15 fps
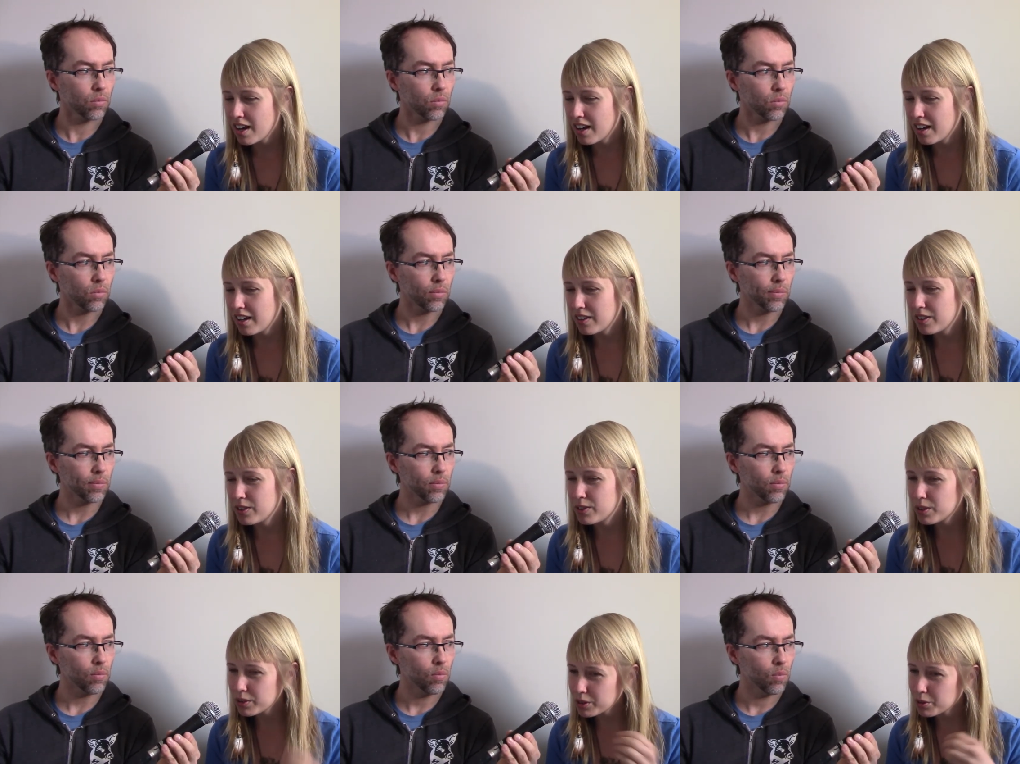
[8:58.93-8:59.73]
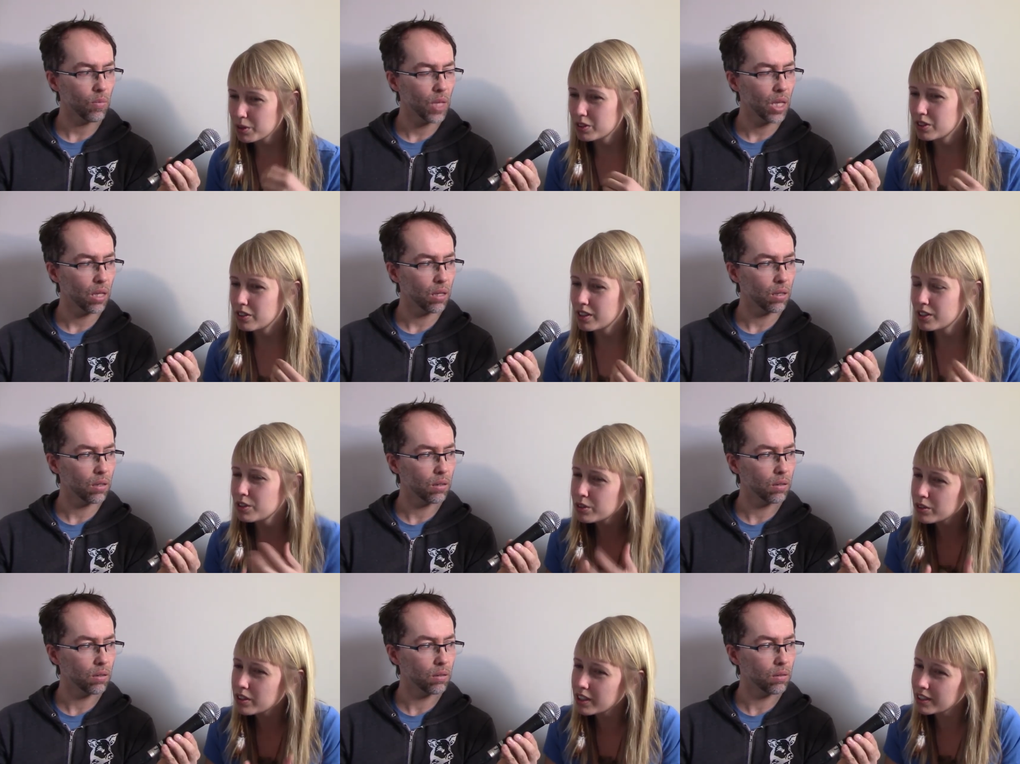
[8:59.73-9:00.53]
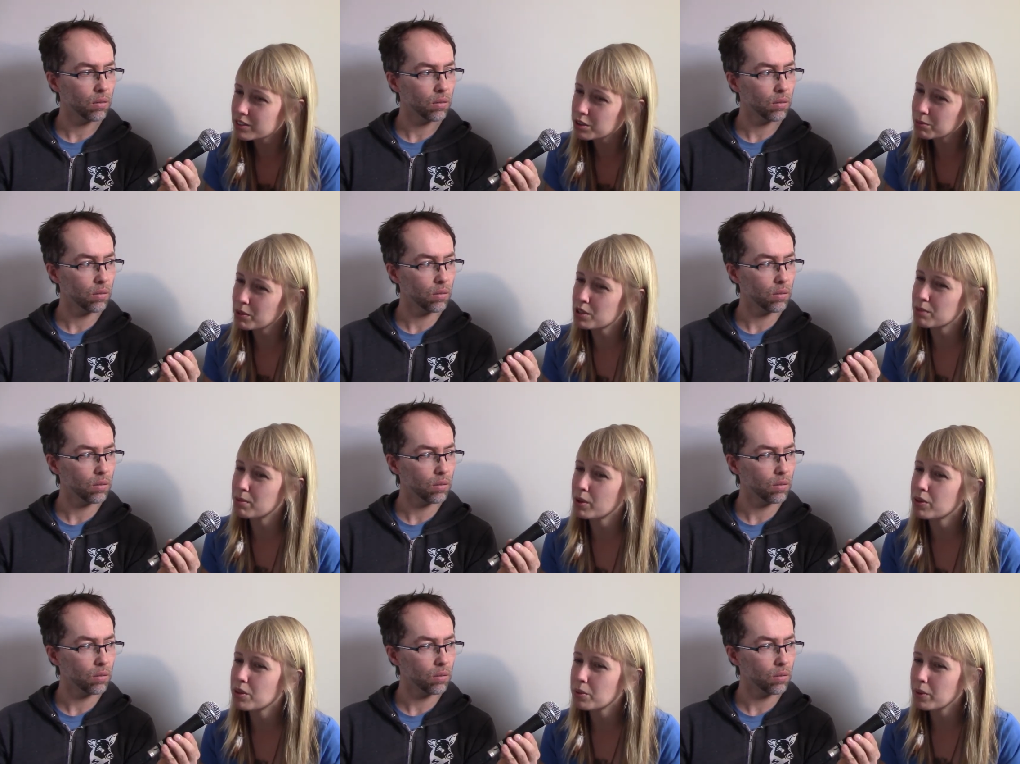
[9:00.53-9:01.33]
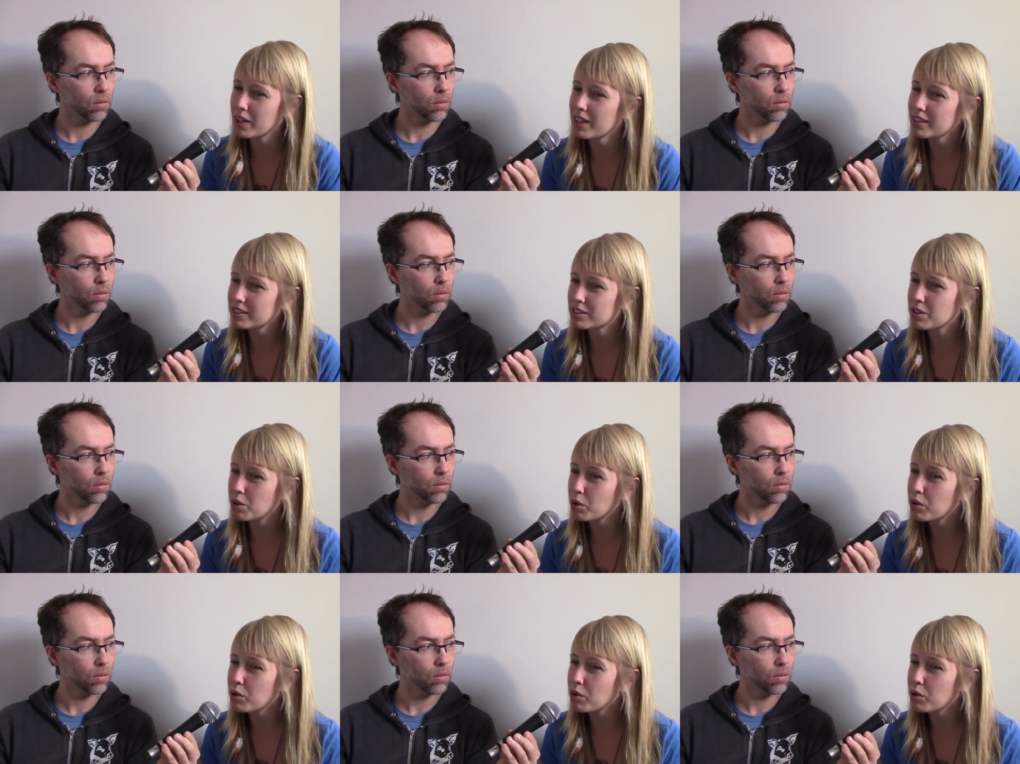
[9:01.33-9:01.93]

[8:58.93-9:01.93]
Speaker 1: They don't think so much about the waste, the